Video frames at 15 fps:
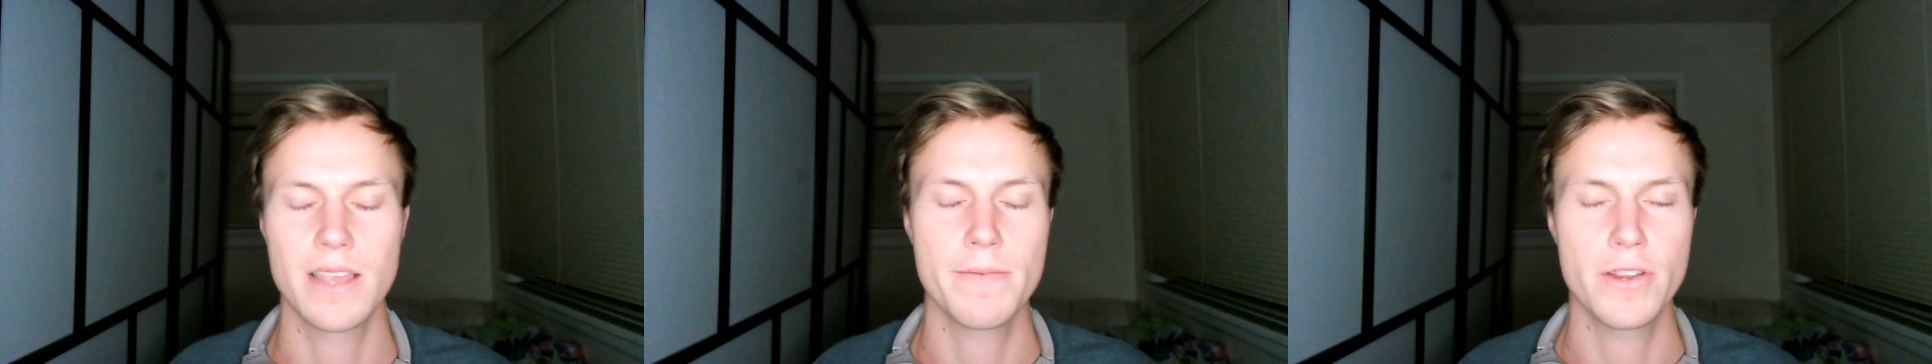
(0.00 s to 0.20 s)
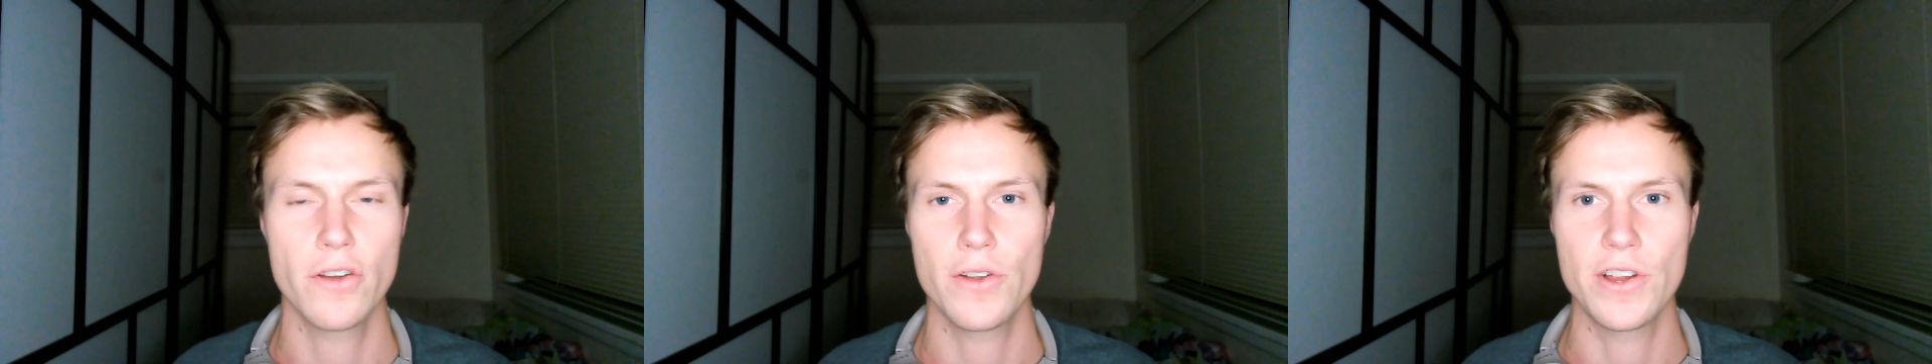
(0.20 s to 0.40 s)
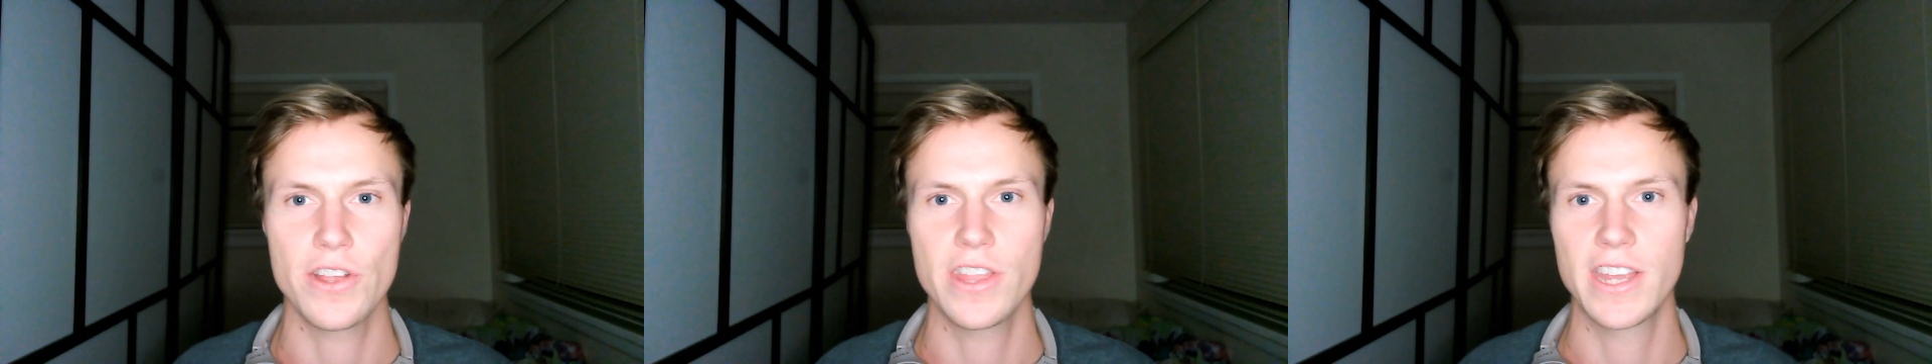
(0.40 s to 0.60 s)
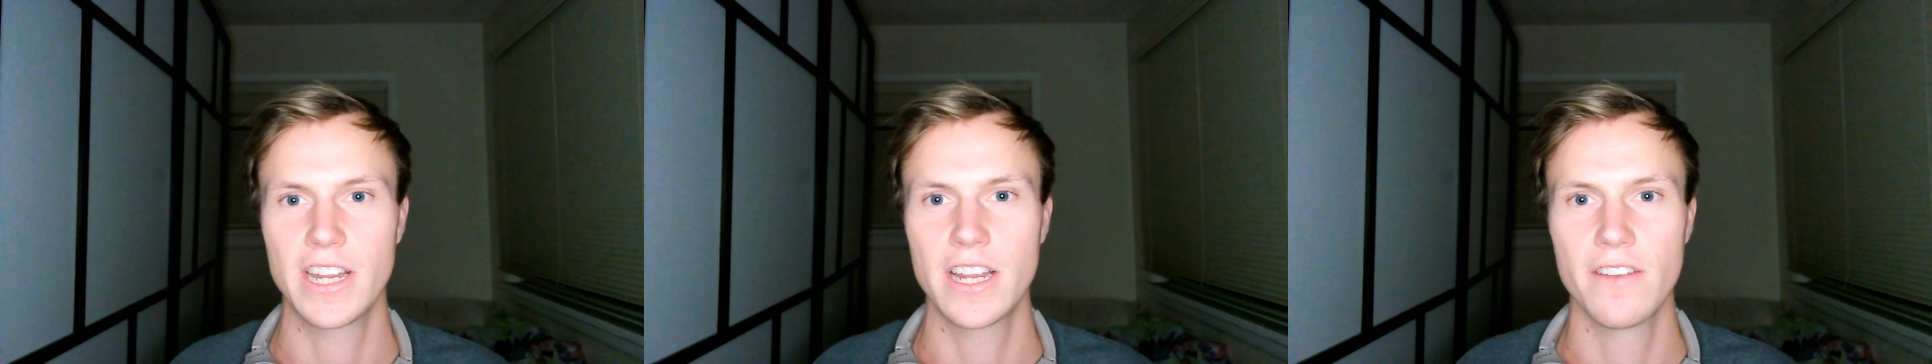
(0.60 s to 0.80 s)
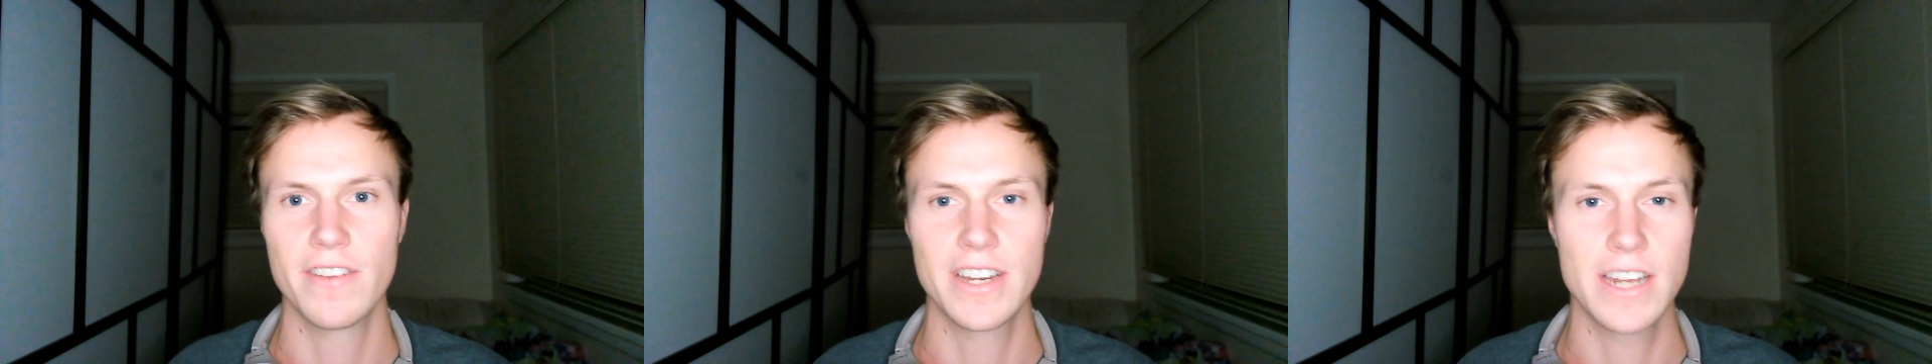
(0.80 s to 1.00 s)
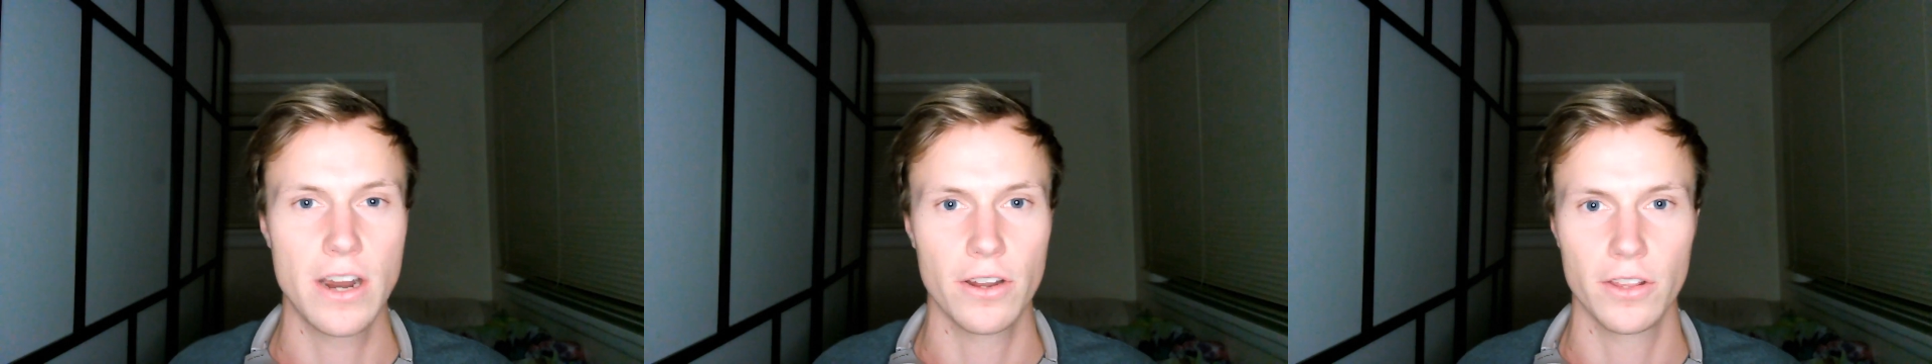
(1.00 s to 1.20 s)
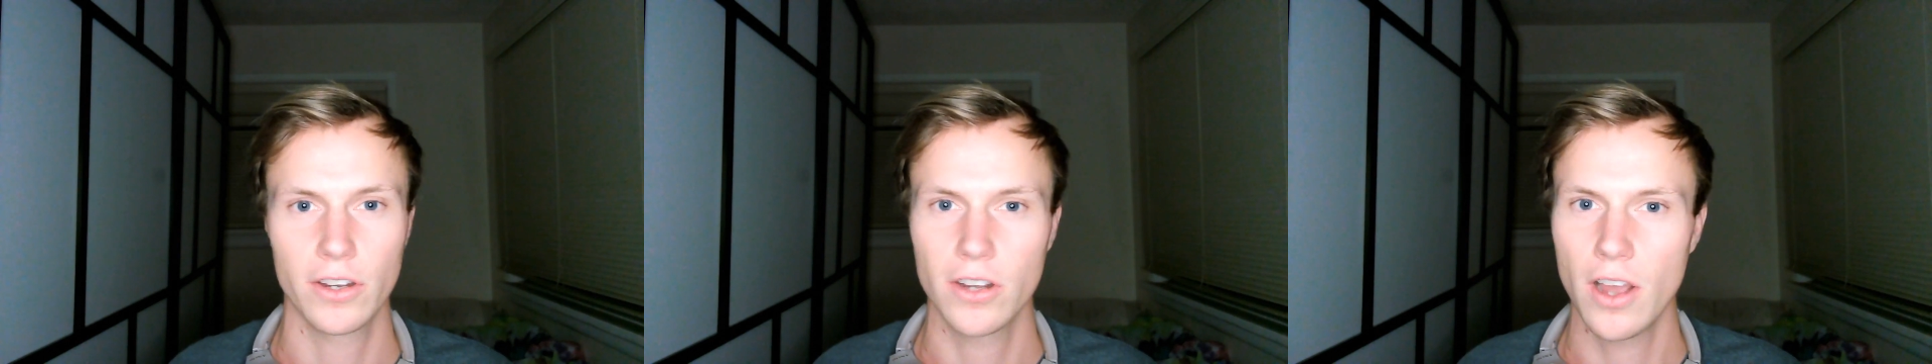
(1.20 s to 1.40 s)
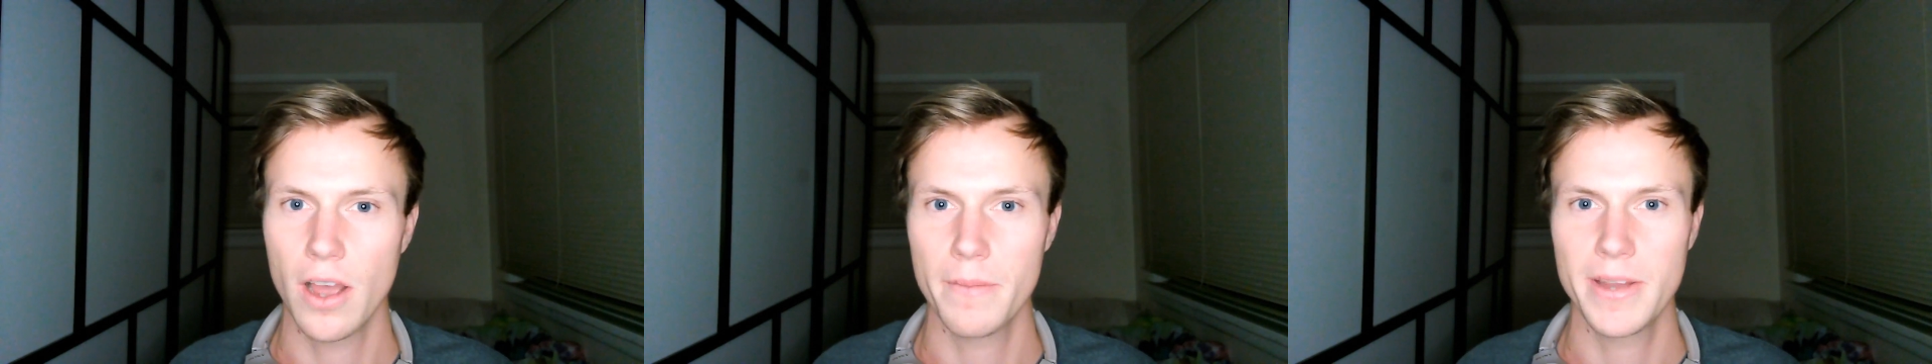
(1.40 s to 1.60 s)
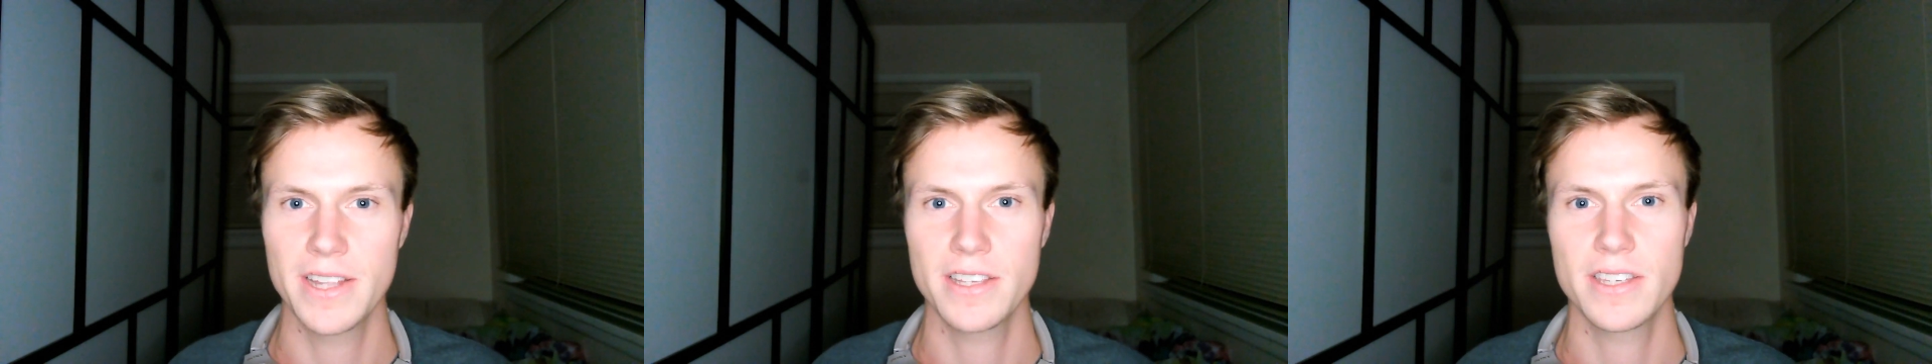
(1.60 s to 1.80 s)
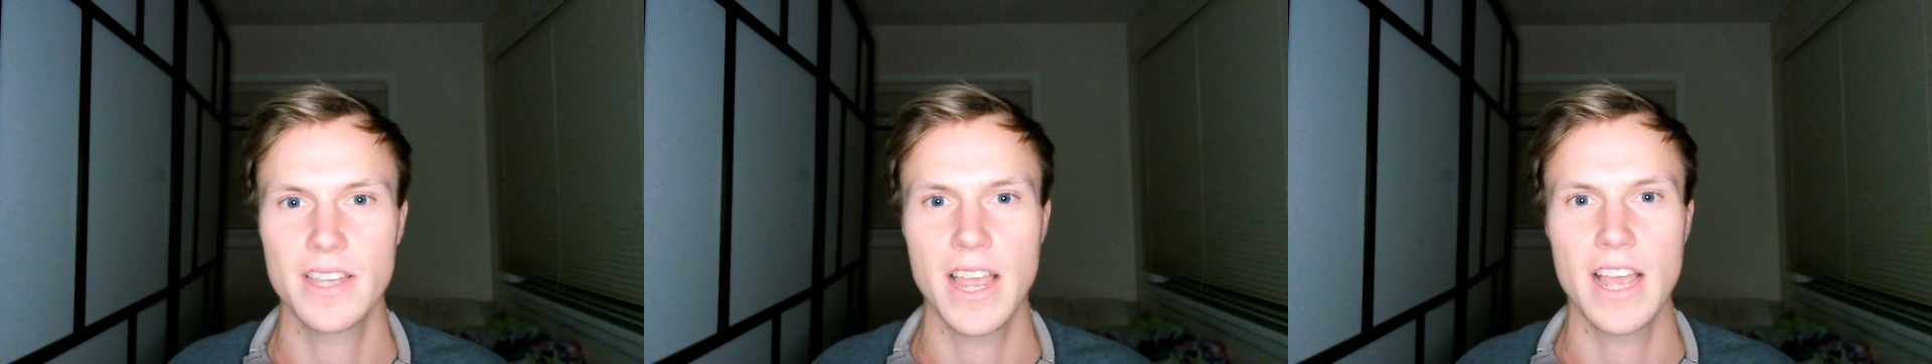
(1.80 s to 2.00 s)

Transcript: let me know what you're thinking of it down in the comments,